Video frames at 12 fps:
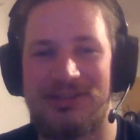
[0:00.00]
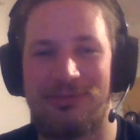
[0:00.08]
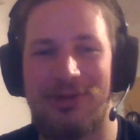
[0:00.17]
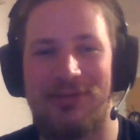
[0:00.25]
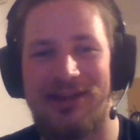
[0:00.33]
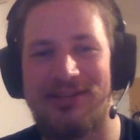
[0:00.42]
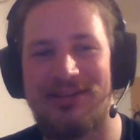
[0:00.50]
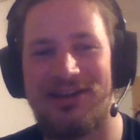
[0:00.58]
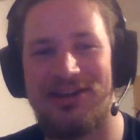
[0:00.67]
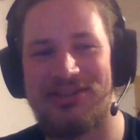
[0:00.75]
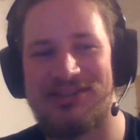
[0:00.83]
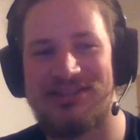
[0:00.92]
reason why
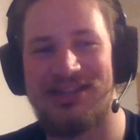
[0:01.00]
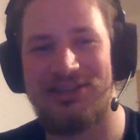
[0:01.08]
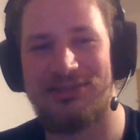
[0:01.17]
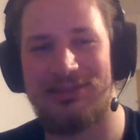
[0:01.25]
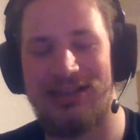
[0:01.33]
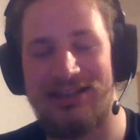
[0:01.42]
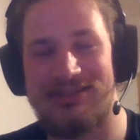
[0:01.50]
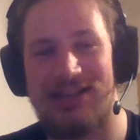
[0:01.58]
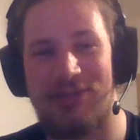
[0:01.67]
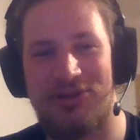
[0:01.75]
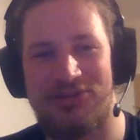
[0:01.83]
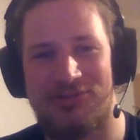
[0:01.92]
reindeer stay, like in
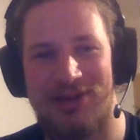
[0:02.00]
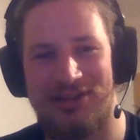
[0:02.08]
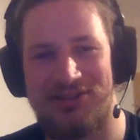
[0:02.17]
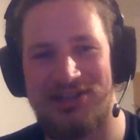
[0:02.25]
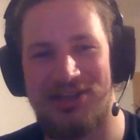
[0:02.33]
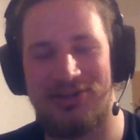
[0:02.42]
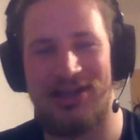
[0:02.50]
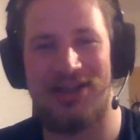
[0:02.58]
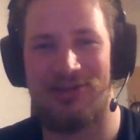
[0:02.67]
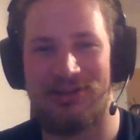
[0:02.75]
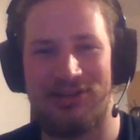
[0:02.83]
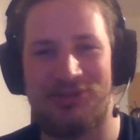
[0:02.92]
summers, reindeer stay
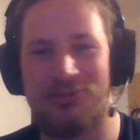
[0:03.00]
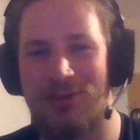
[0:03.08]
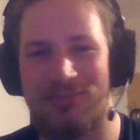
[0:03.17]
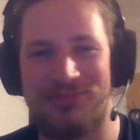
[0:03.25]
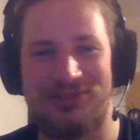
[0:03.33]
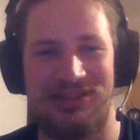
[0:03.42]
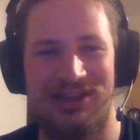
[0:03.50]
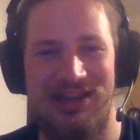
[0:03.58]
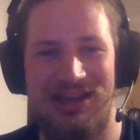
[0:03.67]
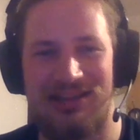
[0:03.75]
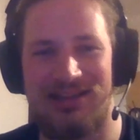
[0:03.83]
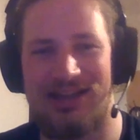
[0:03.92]
together in the swamps.
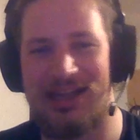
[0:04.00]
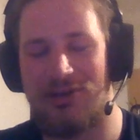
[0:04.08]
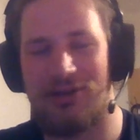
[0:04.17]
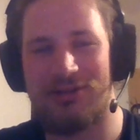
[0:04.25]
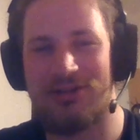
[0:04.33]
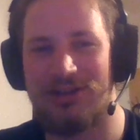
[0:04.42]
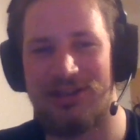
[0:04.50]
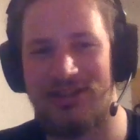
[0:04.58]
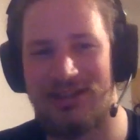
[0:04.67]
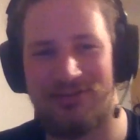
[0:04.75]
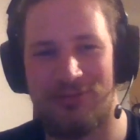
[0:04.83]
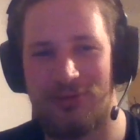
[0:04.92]
They get all
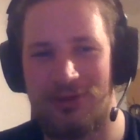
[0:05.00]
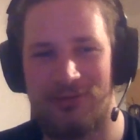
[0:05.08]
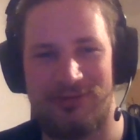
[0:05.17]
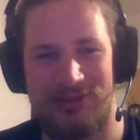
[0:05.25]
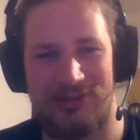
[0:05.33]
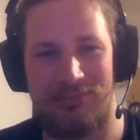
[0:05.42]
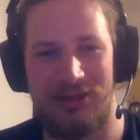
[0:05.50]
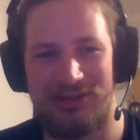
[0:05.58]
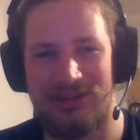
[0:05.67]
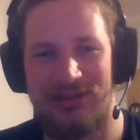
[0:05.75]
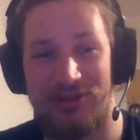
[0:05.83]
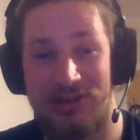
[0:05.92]
dirty and full of mud
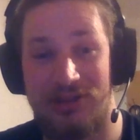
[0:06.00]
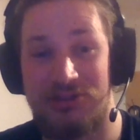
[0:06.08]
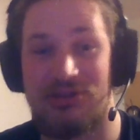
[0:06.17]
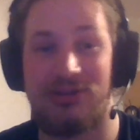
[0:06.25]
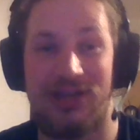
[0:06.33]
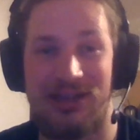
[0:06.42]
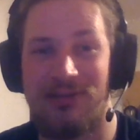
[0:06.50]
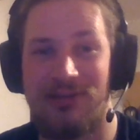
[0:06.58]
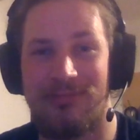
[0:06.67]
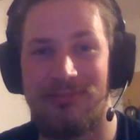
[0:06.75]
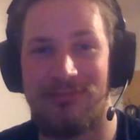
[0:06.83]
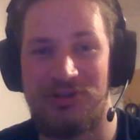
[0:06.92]
and everything just to get the
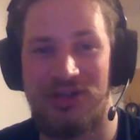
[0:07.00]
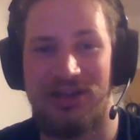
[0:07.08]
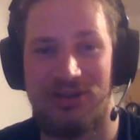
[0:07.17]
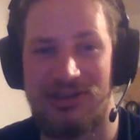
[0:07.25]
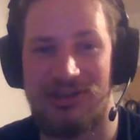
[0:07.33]
mosquitoes